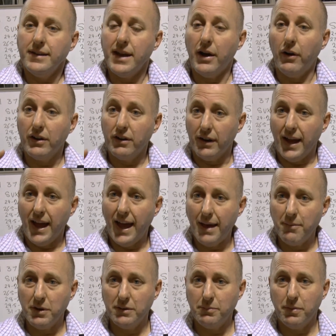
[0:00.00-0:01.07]
Now, I got
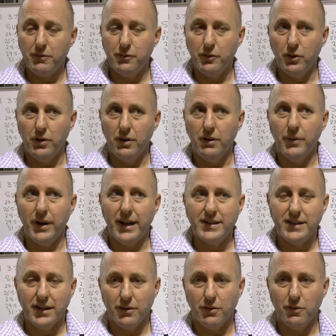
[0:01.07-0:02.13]
hammered before when I
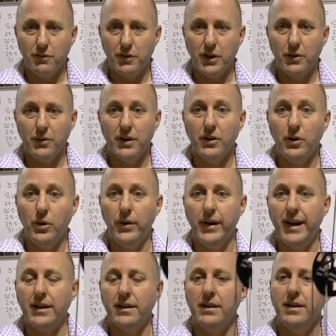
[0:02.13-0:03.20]
did a review on a
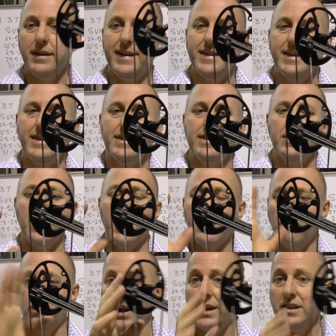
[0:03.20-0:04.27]
Hoyt
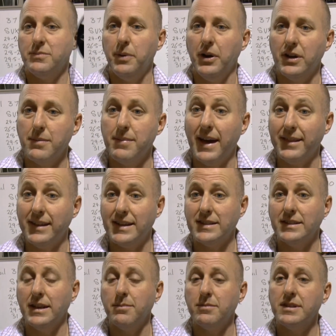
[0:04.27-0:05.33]
when I spoke about
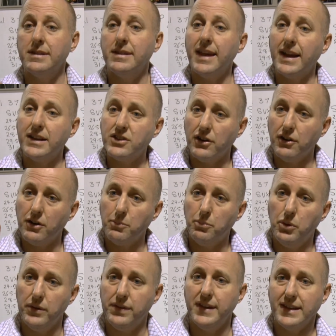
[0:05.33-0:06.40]
these limbs. They
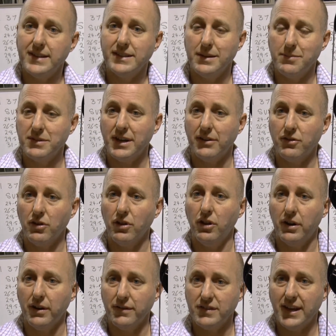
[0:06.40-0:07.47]
don't put these limbs under a
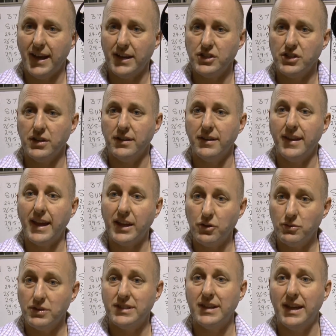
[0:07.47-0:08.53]
lot of tension that
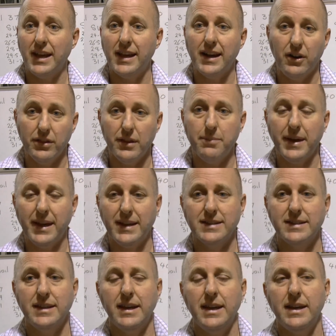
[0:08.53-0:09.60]
you'll see on the
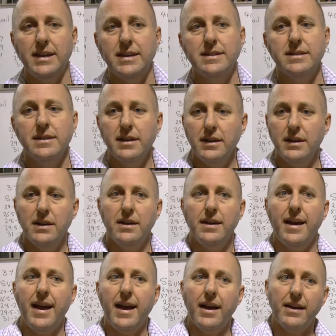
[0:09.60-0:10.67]
PSEs,
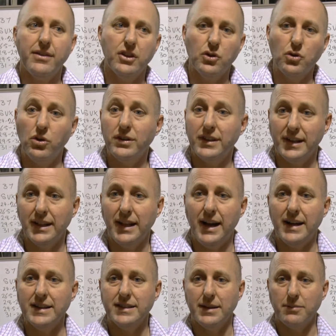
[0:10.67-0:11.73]
the Gordon
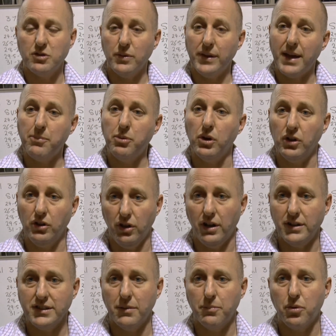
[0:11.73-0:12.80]
Glass limbs, where they put
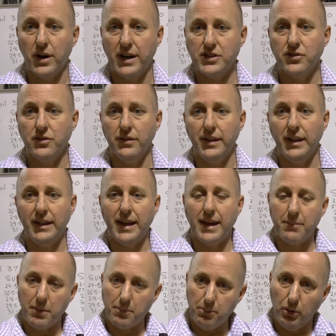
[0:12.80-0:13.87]
lots of pressure on the
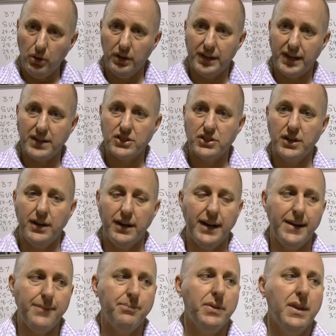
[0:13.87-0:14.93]
limb and pull it in
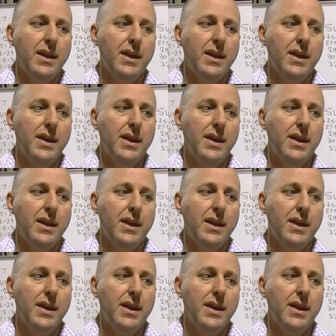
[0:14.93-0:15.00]
tight.